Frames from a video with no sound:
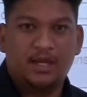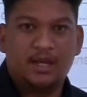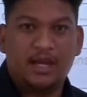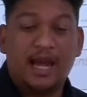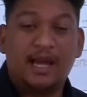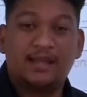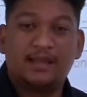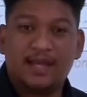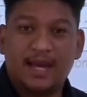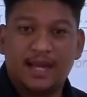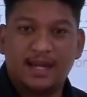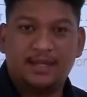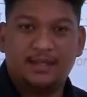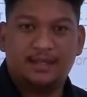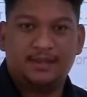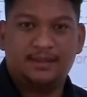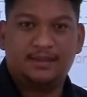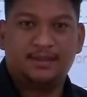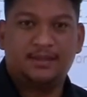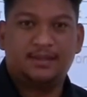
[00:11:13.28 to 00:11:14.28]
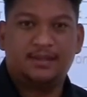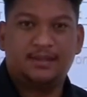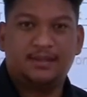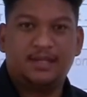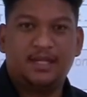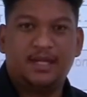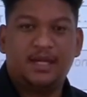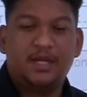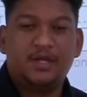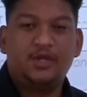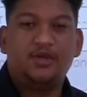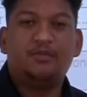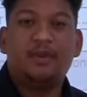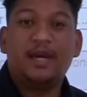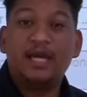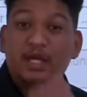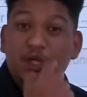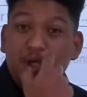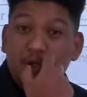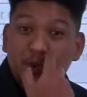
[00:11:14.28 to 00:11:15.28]
And then you
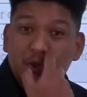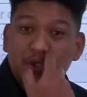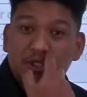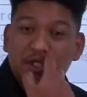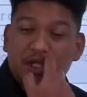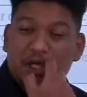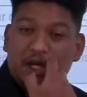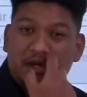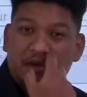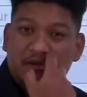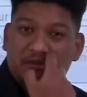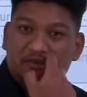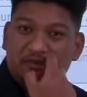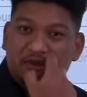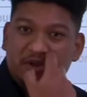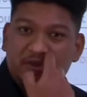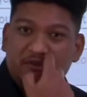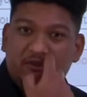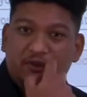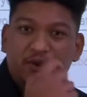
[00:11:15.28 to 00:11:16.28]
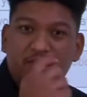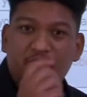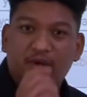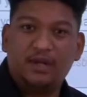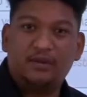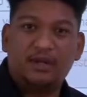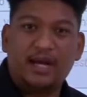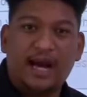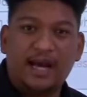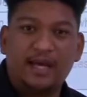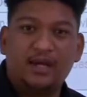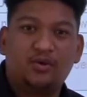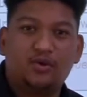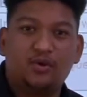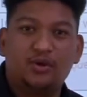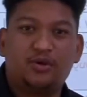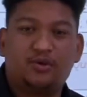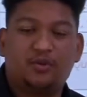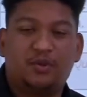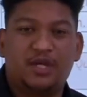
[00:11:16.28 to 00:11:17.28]
make use of, for your higher
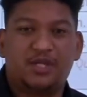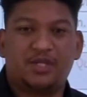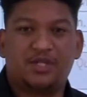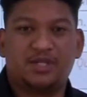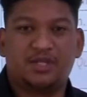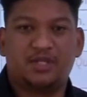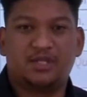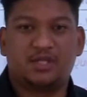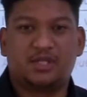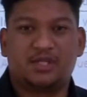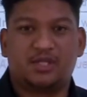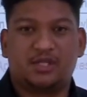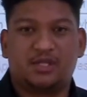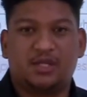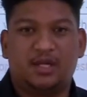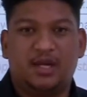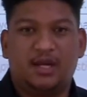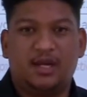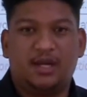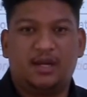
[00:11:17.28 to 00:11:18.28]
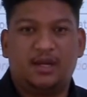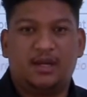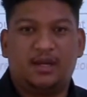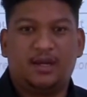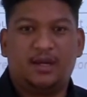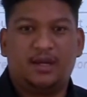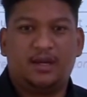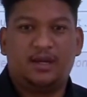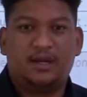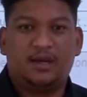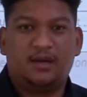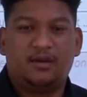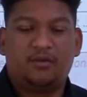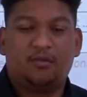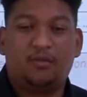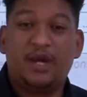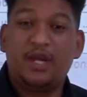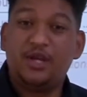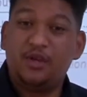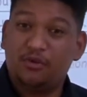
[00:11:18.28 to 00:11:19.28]
order questions,
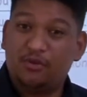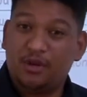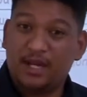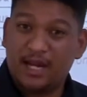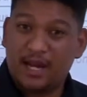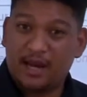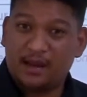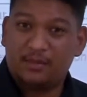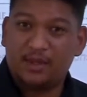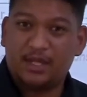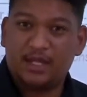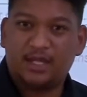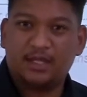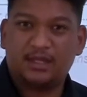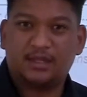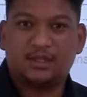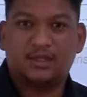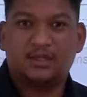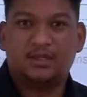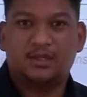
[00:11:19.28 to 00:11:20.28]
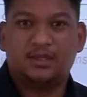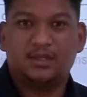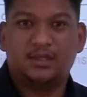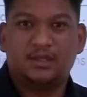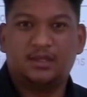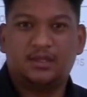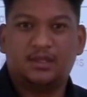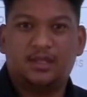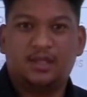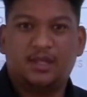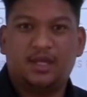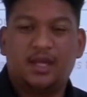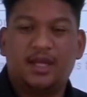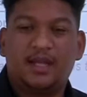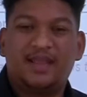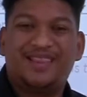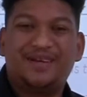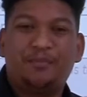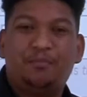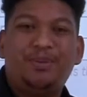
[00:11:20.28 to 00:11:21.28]
when you elaborate,
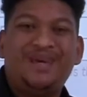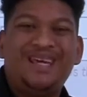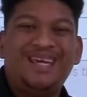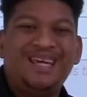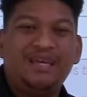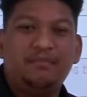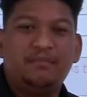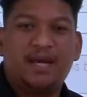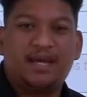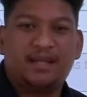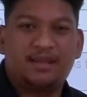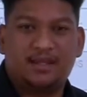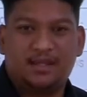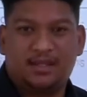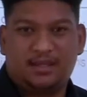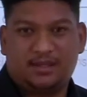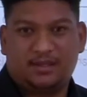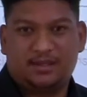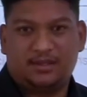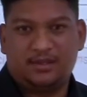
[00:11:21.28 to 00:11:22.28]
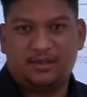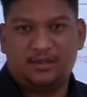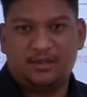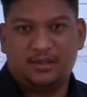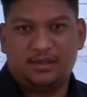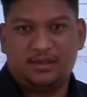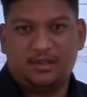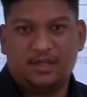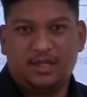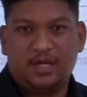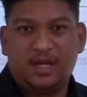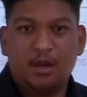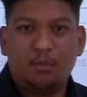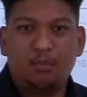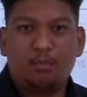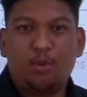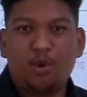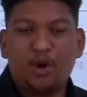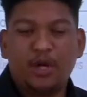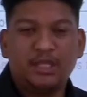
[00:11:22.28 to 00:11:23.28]
the P method,
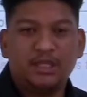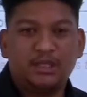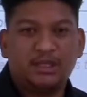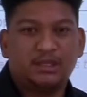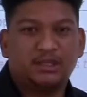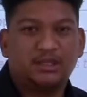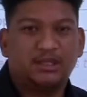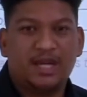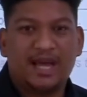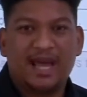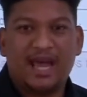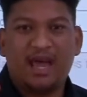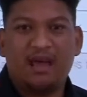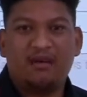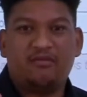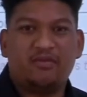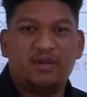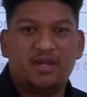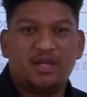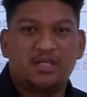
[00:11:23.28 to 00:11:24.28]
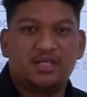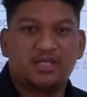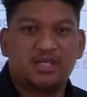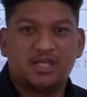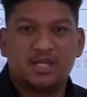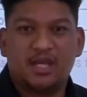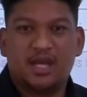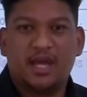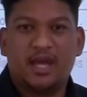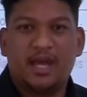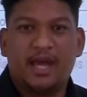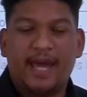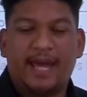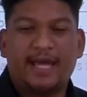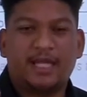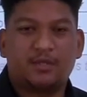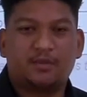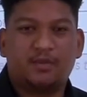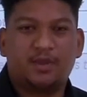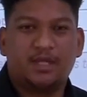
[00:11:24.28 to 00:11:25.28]
point, evidence,
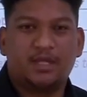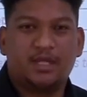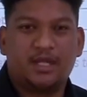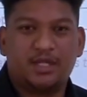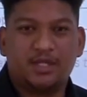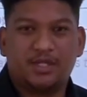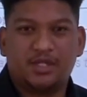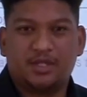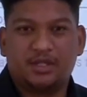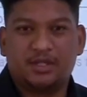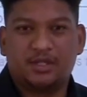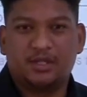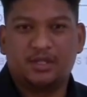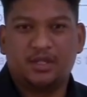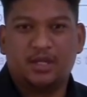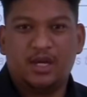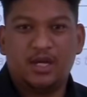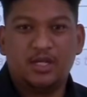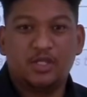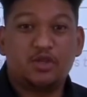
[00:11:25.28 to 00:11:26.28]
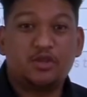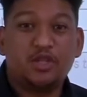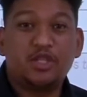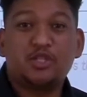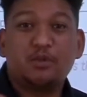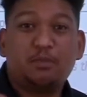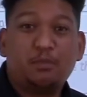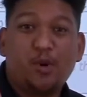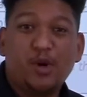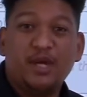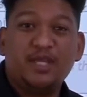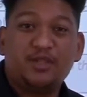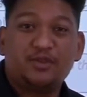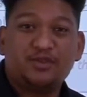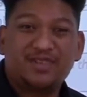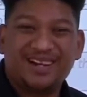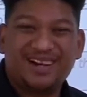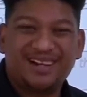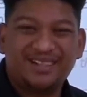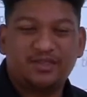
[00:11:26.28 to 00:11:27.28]
explanation. So there's a point you're
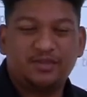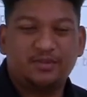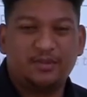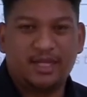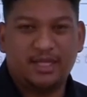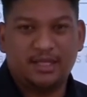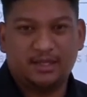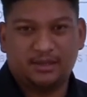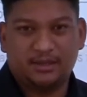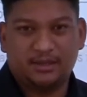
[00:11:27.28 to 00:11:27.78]
trying to make.